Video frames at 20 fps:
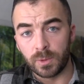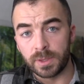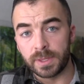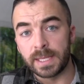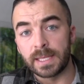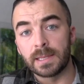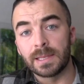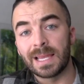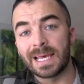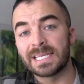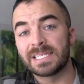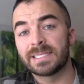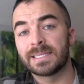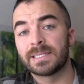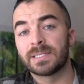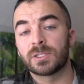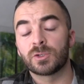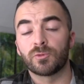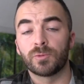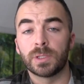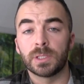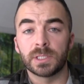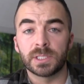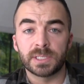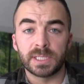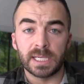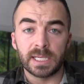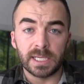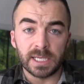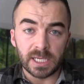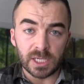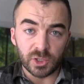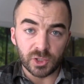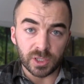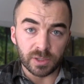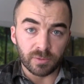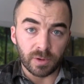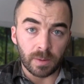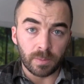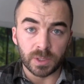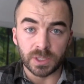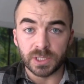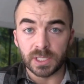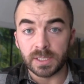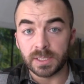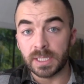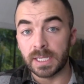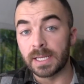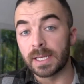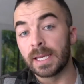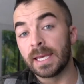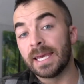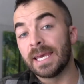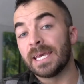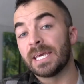with a licensed real estate agent representing